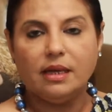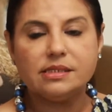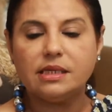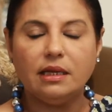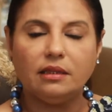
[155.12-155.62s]

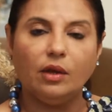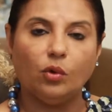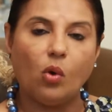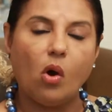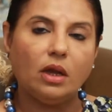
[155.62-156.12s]
Is there
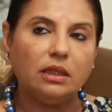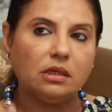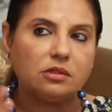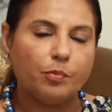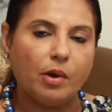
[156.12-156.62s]
anything wrong in
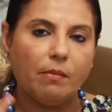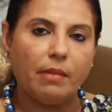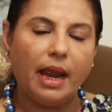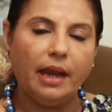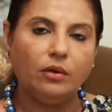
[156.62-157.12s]
the sperm
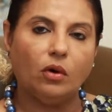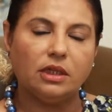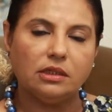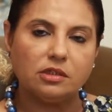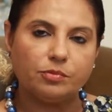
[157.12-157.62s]
head or
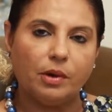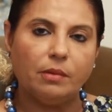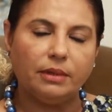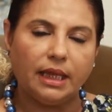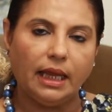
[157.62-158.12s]
in the
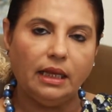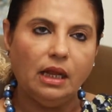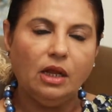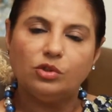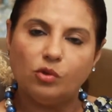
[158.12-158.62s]
sperm
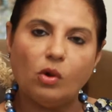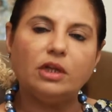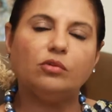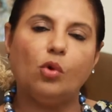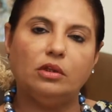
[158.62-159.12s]
tail? So
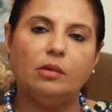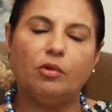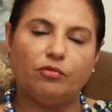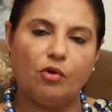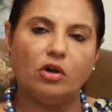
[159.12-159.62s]
what is called the
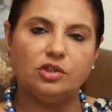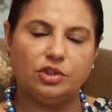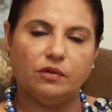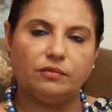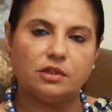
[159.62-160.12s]

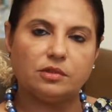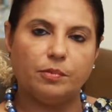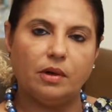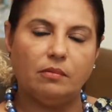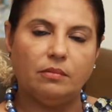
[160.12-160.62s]
morphology of the
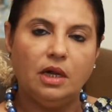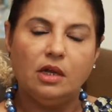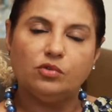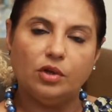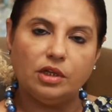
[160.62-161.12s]
sperm?
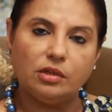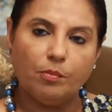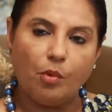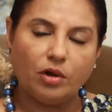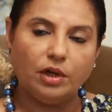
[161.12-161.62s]
So it is
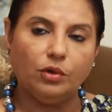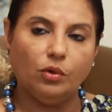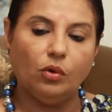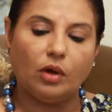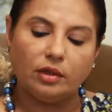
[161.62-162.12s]
important to
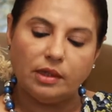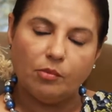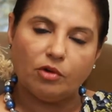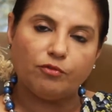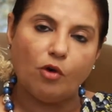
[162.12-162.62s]
look at the
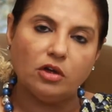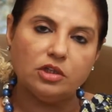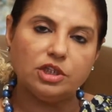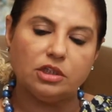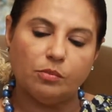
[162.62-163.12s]

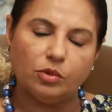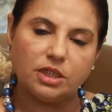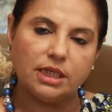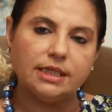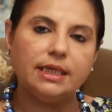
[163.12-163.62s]
morphology, the
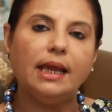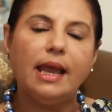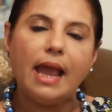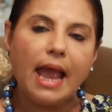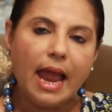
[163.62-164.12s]
motility
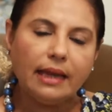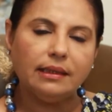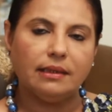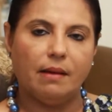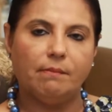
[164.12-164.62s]

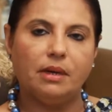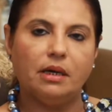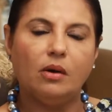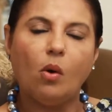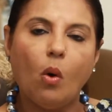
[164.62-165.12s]
and the number.
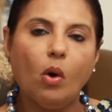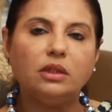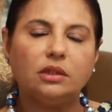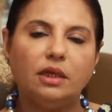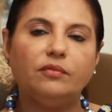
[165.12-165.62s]

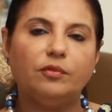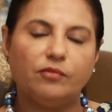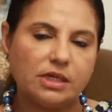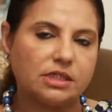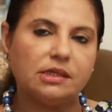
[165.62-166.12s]
All three
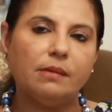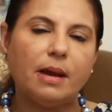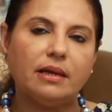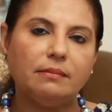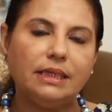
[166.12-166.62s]
functional
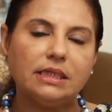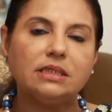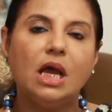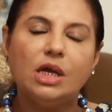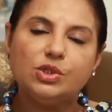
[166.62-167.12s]

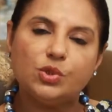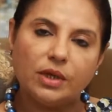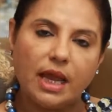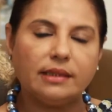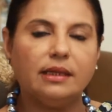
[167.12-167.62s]
parameters
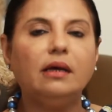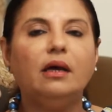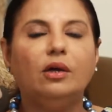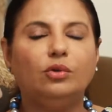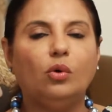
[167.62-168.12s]

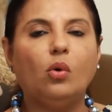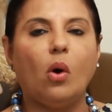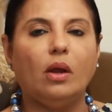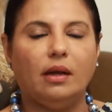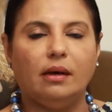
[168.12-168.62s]
together to
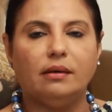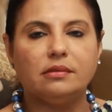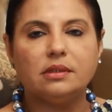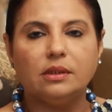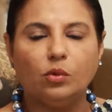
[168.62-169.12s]
call
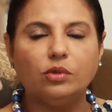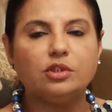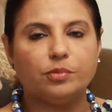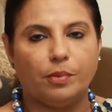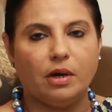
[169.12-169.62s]
a good
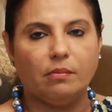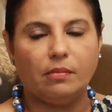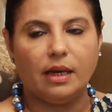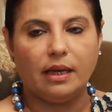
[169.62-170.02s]
sperm